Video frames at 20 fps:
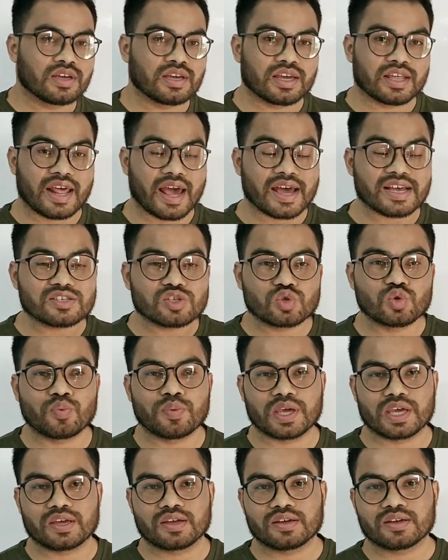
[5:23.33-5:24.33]
it has to
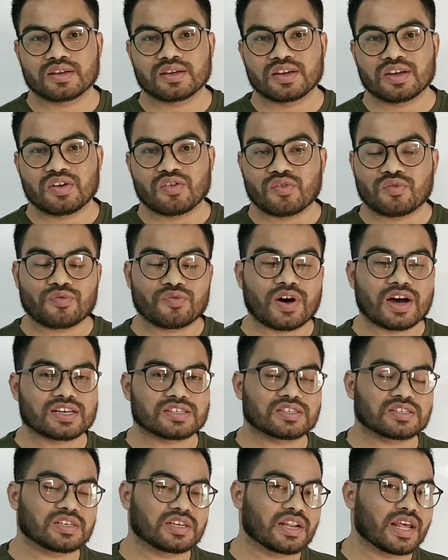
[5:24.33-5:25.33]
be
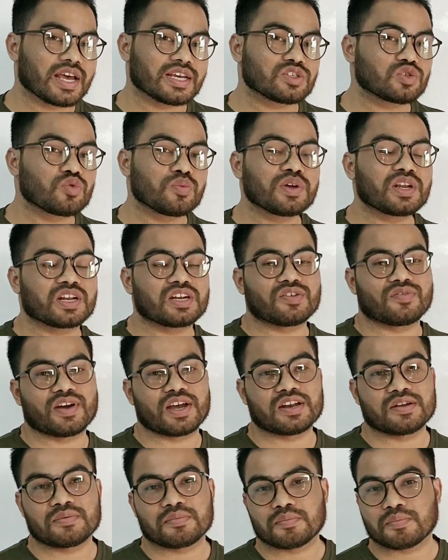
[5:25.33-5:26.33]
passed, it has to be
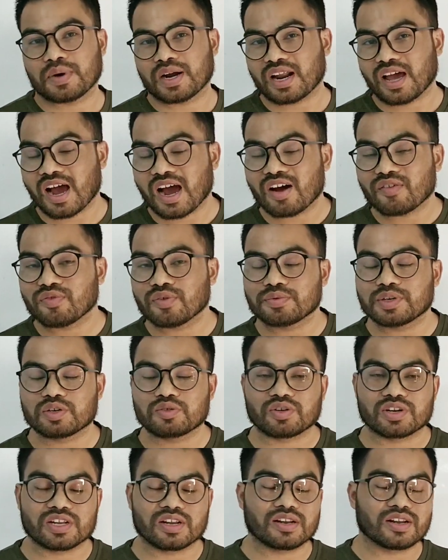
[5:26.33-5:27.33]
ratified by half of
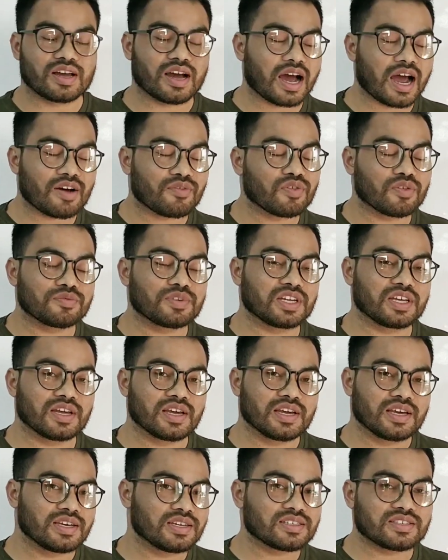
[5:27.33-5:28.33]
the
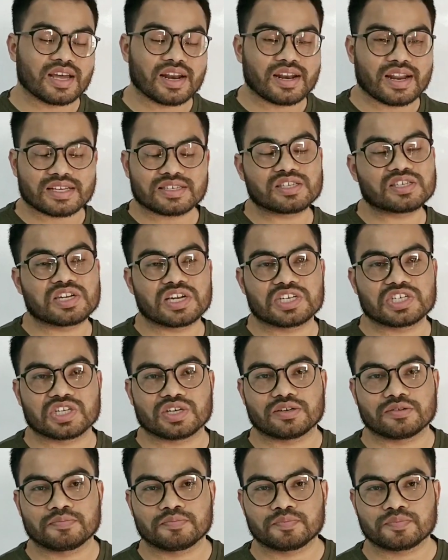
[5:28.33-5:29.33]
state legislature.